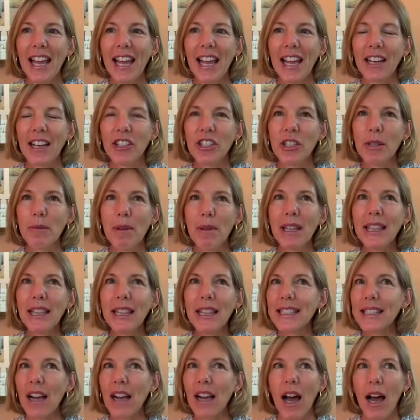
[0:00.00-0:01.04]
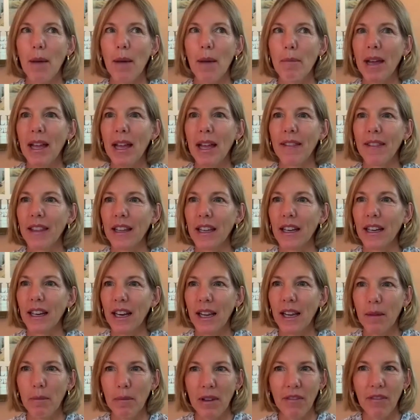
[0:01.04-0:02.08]
And she made this comment that
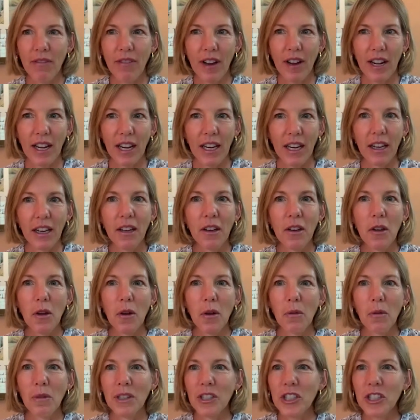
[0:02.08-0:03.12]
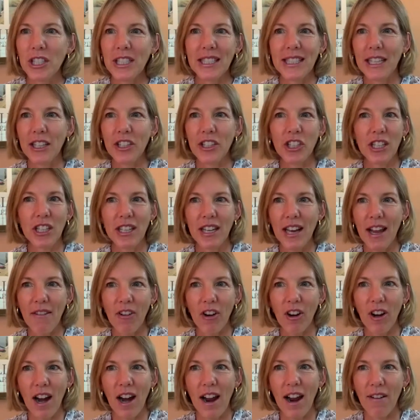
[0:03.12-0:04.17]
hit me funny when she said she
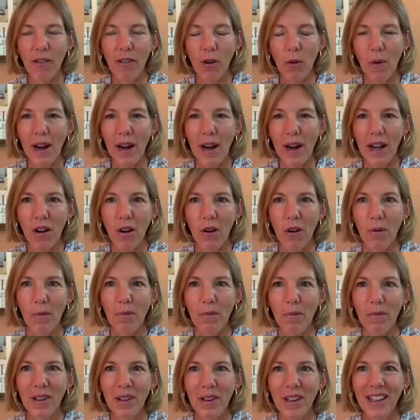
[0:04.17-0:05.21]
never, ever went home.